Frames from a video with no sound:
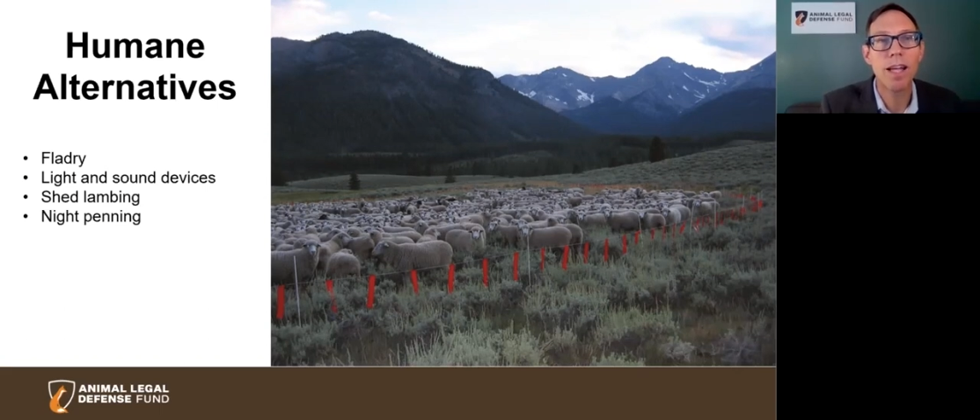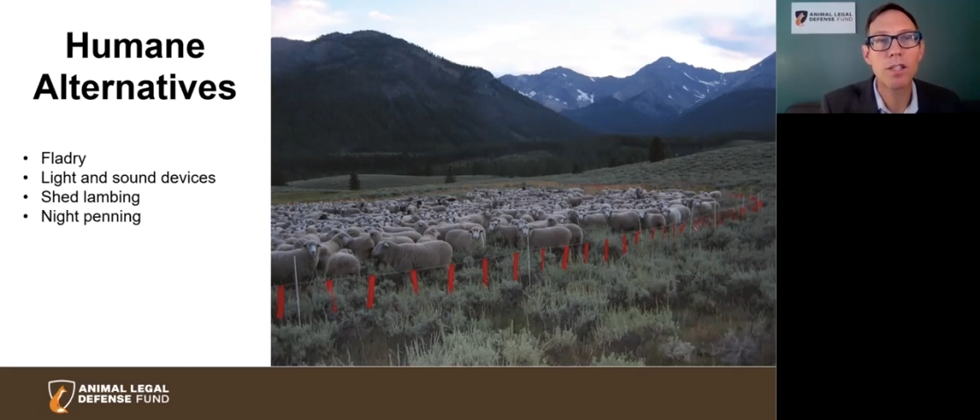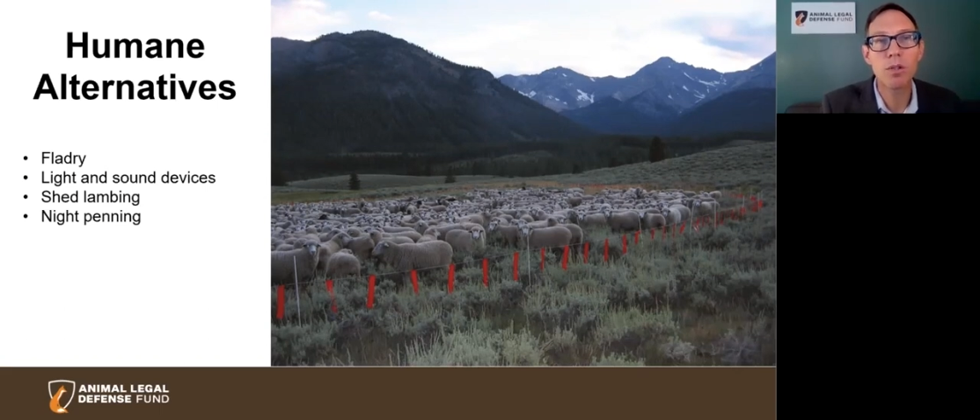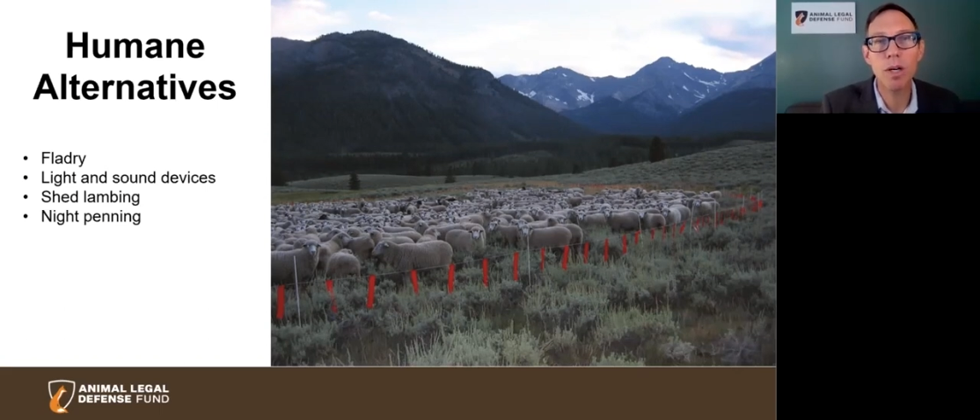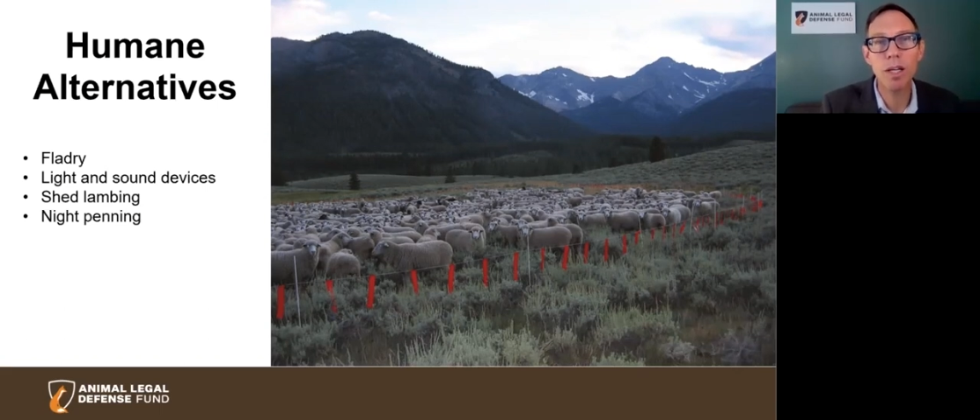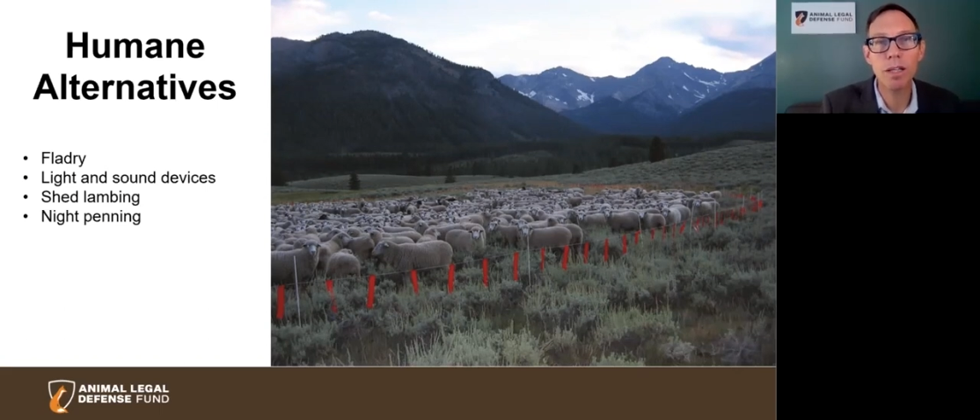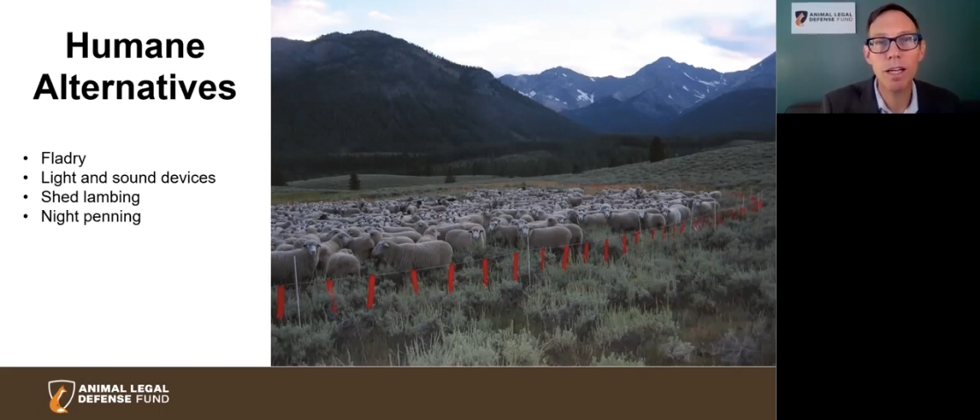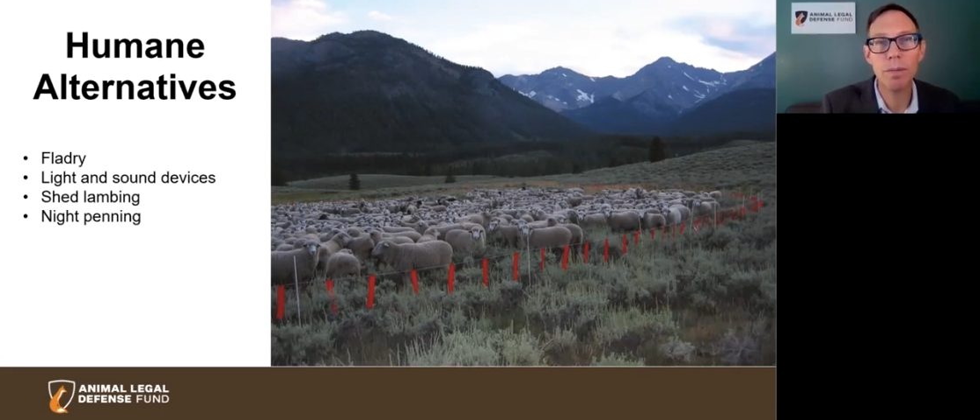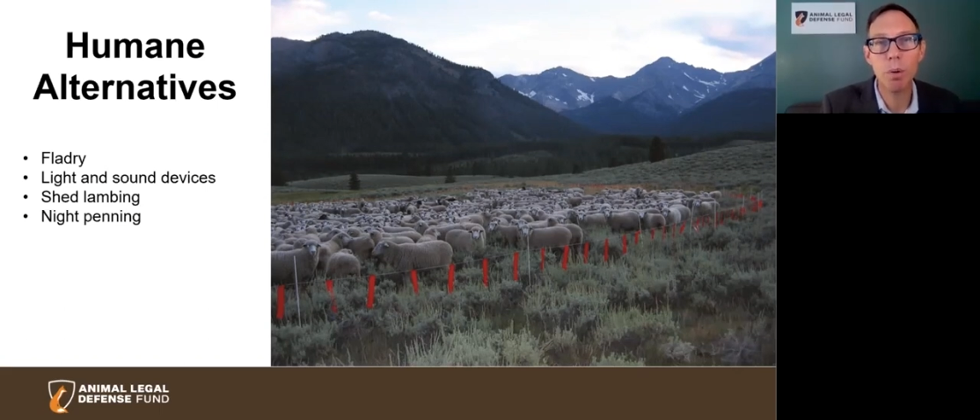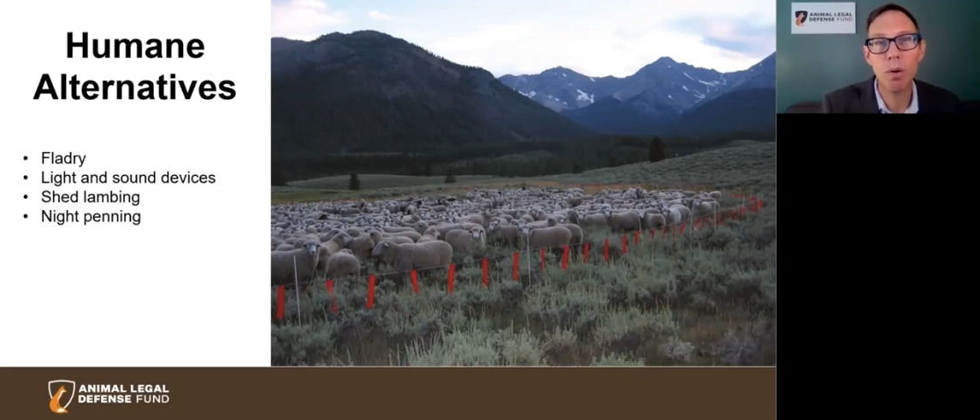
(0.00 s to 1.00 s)
It's
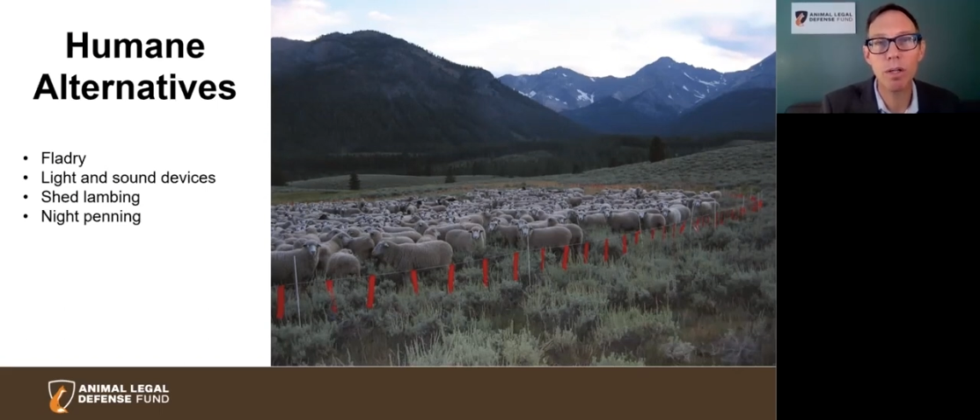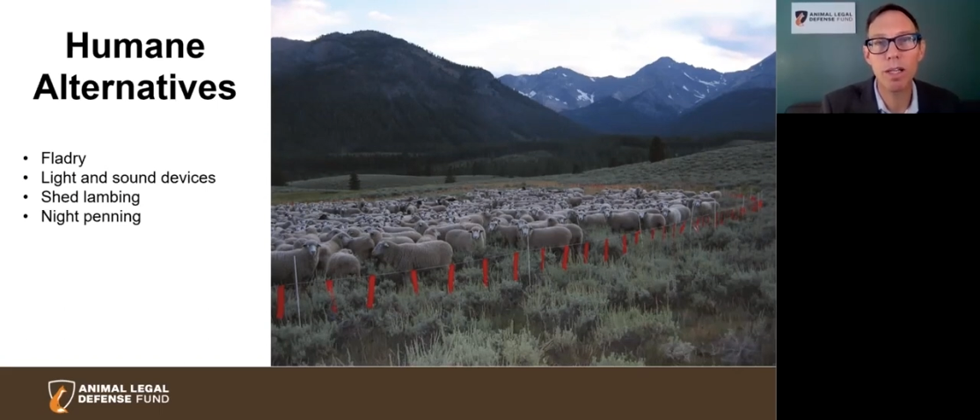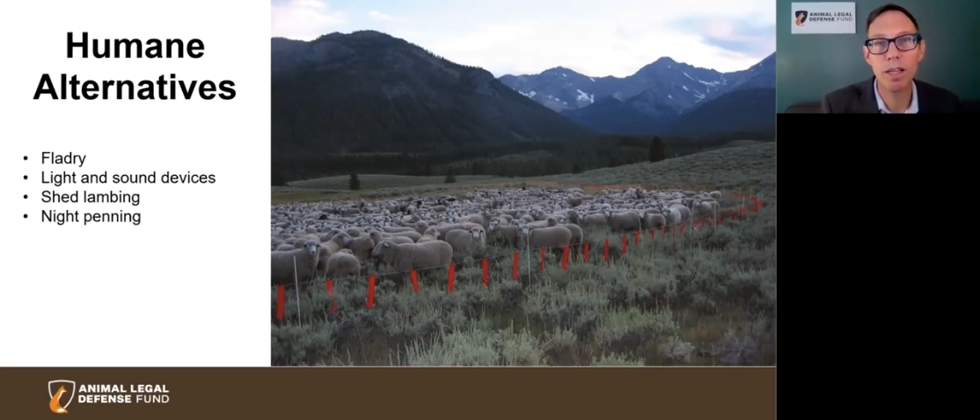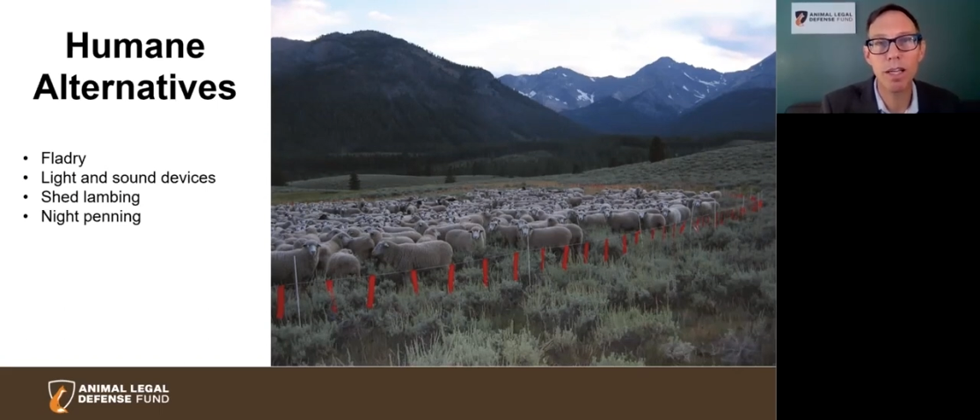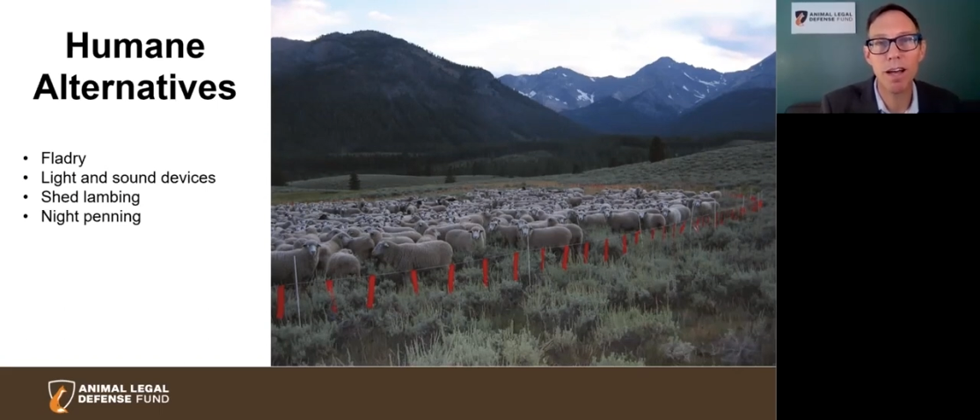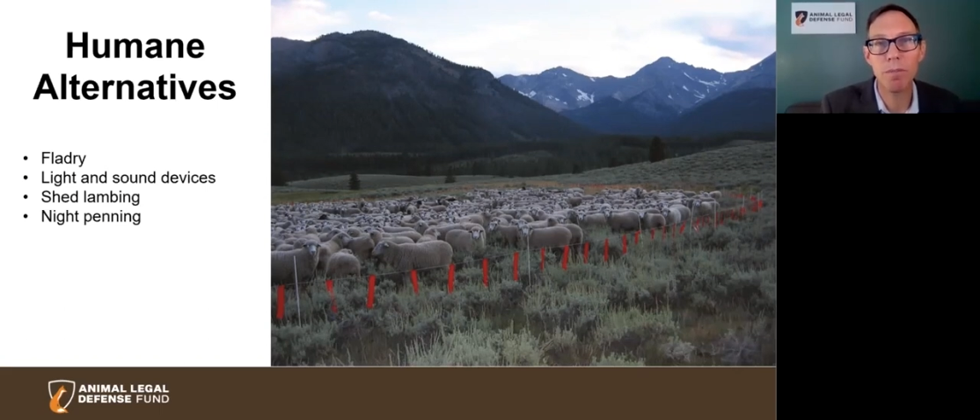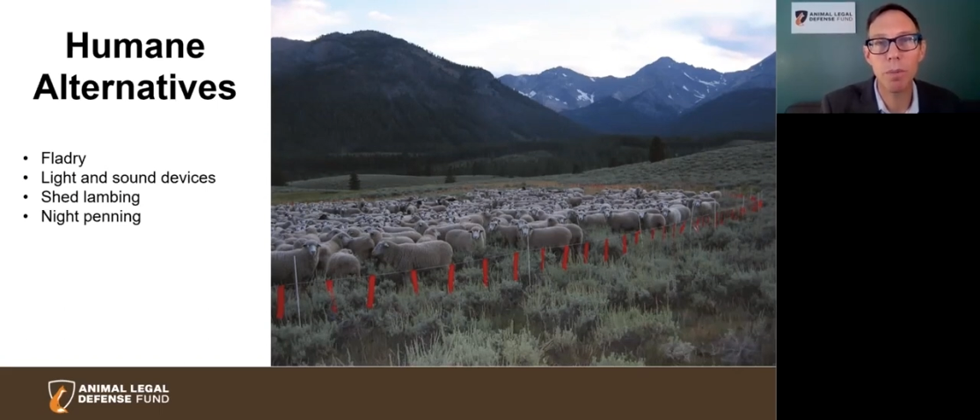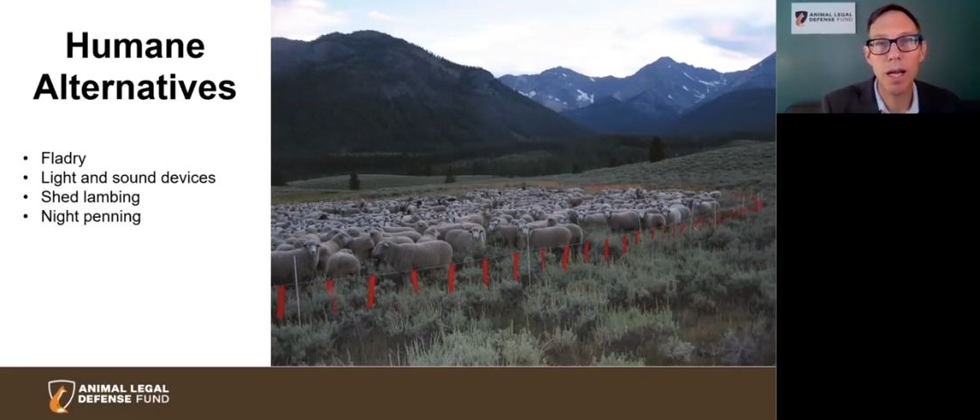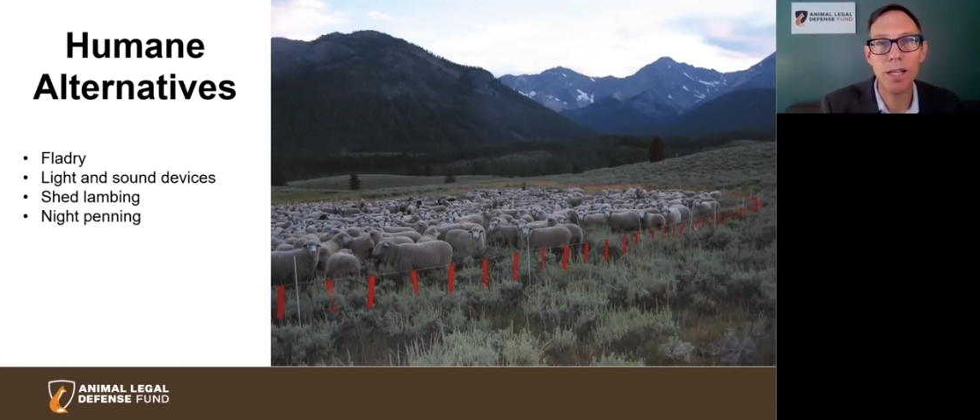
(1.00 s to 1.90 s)
critically important that the government